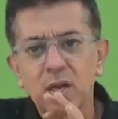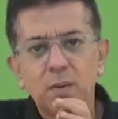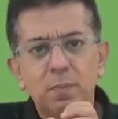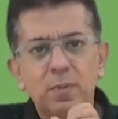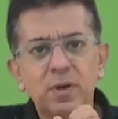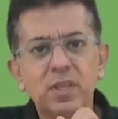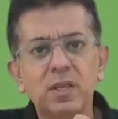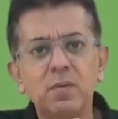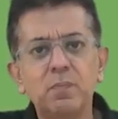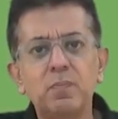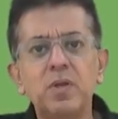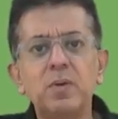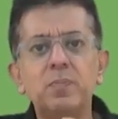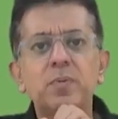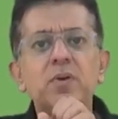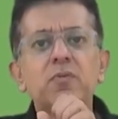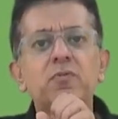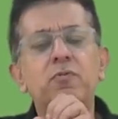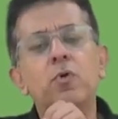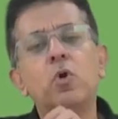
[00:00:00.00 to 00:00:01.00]
but then
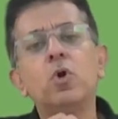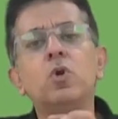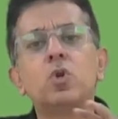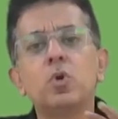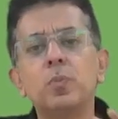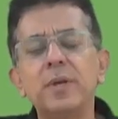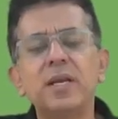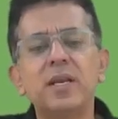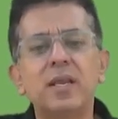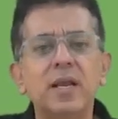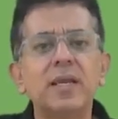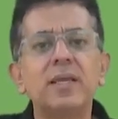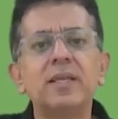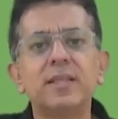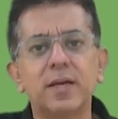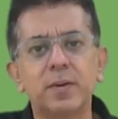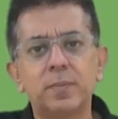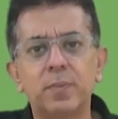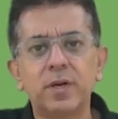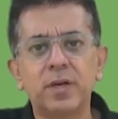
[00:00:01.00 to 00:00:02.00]
people want to be trying
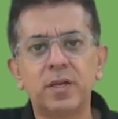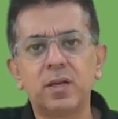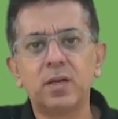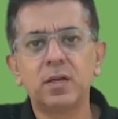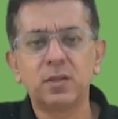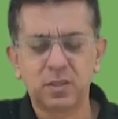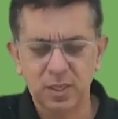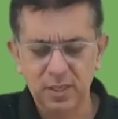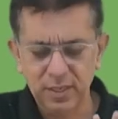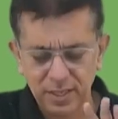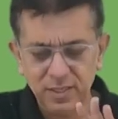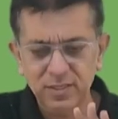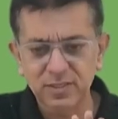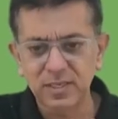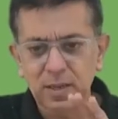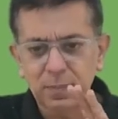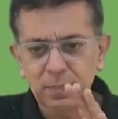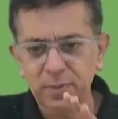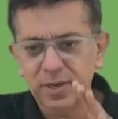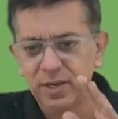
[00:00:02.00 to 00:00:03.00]
that particular thing.
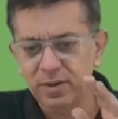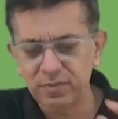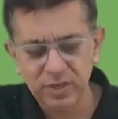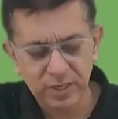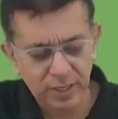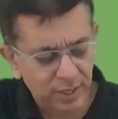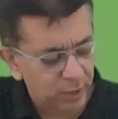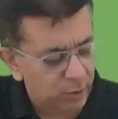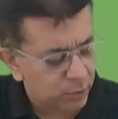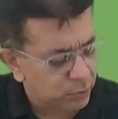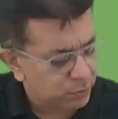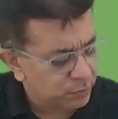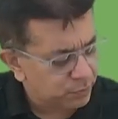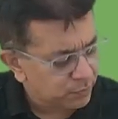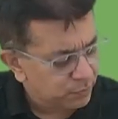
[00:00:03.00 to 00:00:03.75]
Example, I will tell you,